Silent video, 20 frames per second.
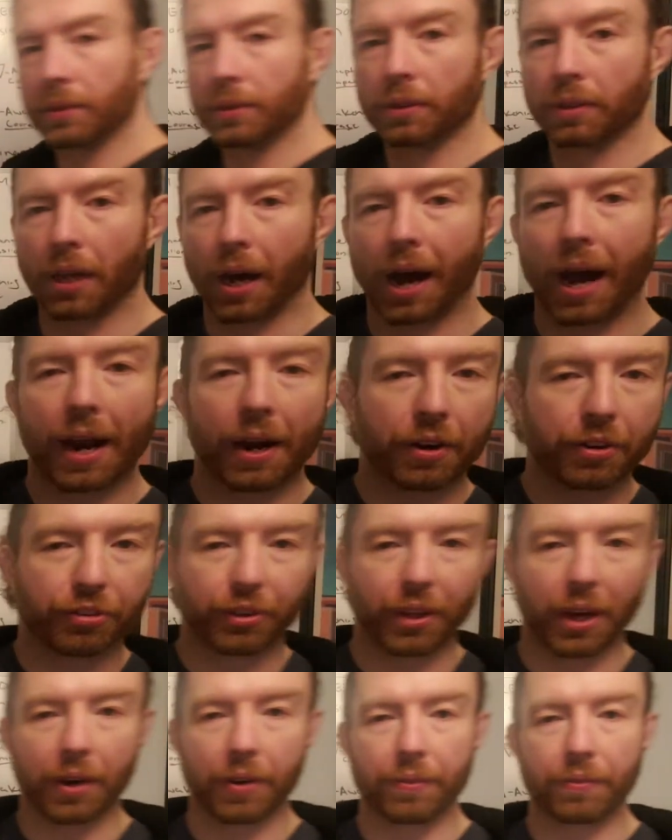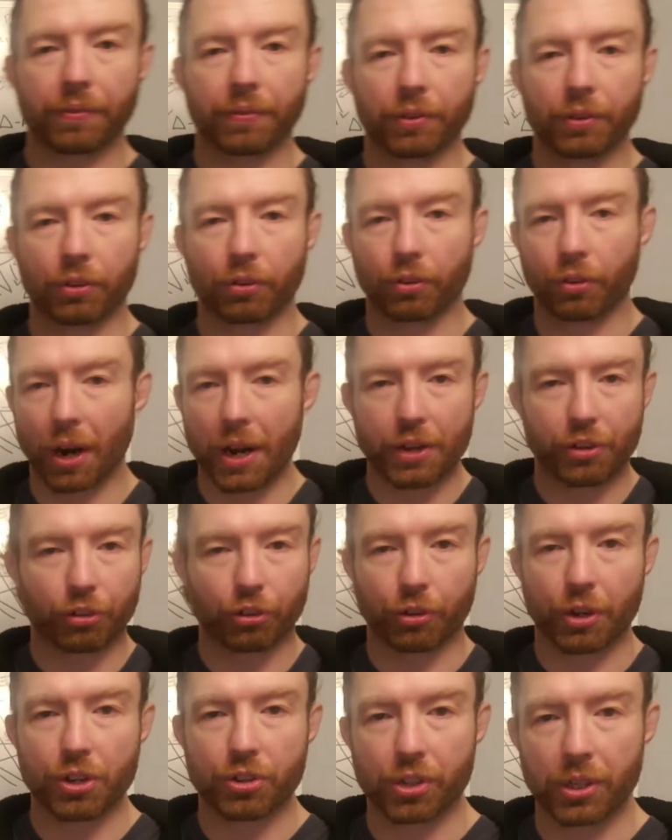the higher self, Christ,
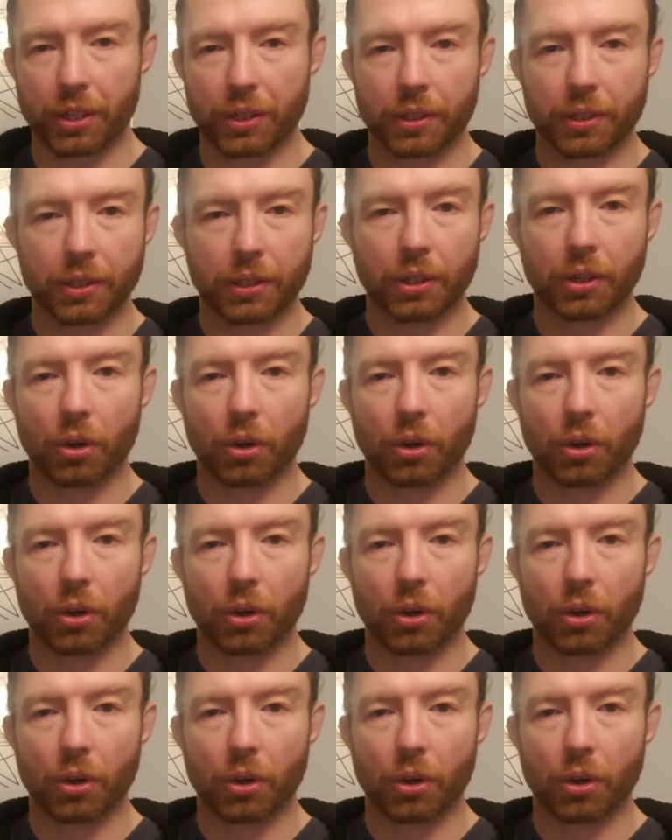Krishna,